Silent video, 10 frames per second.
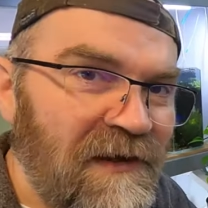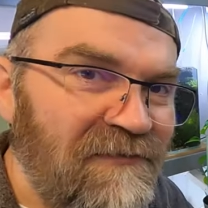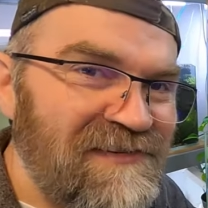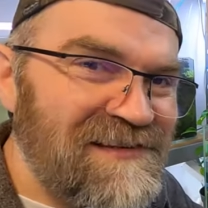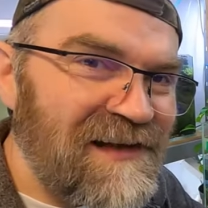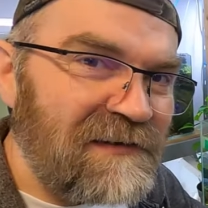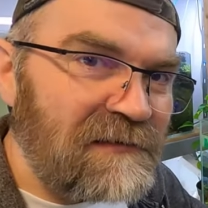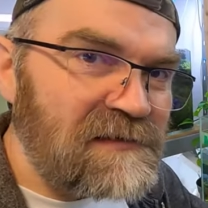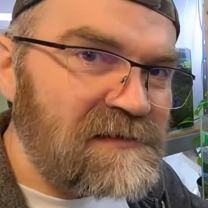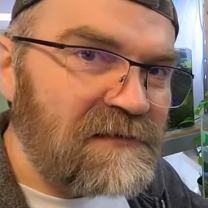have
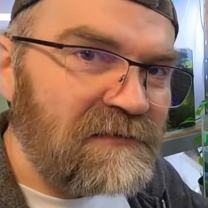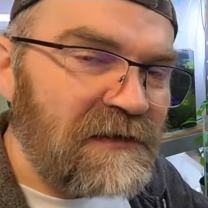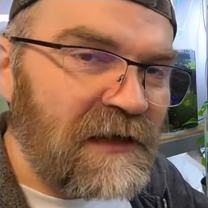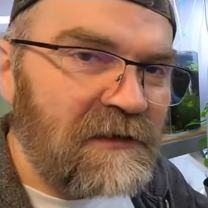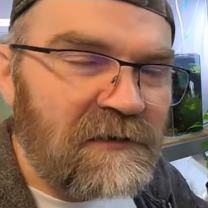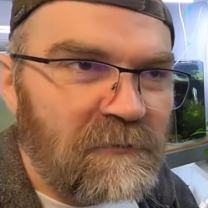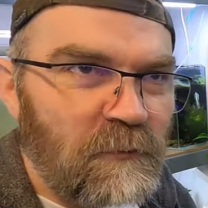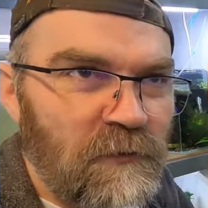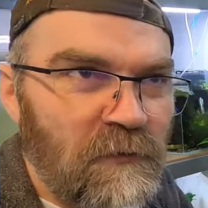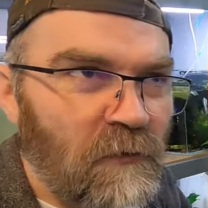saddles, right? And
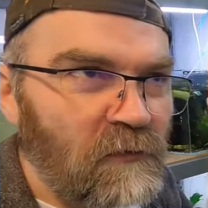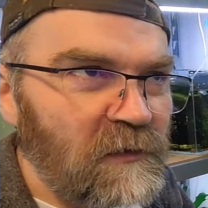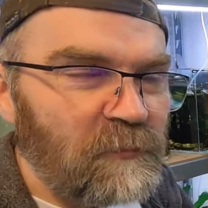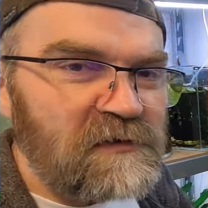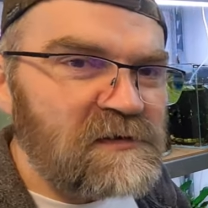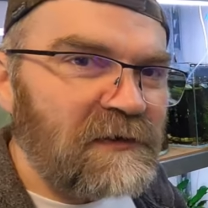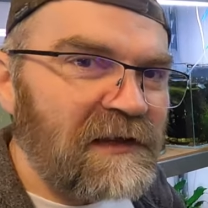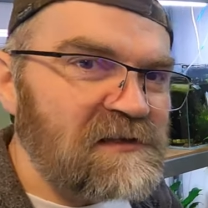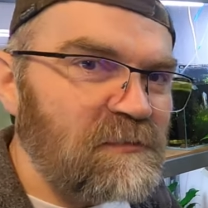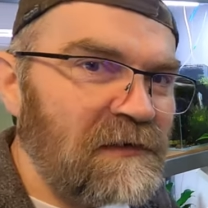the only possible
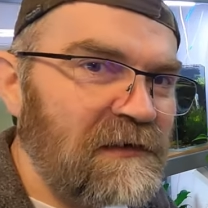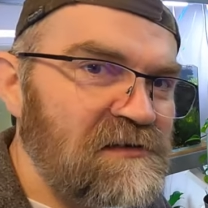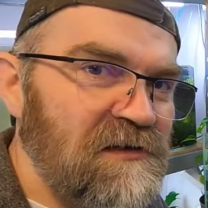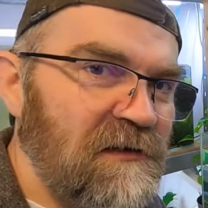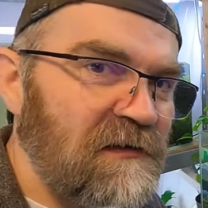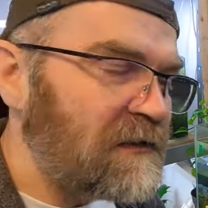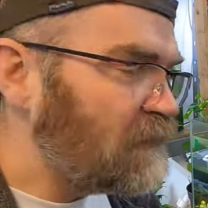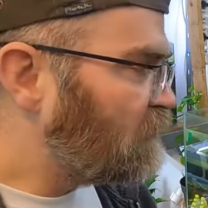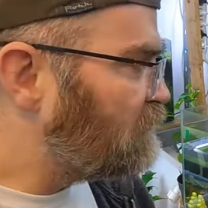explanation I can think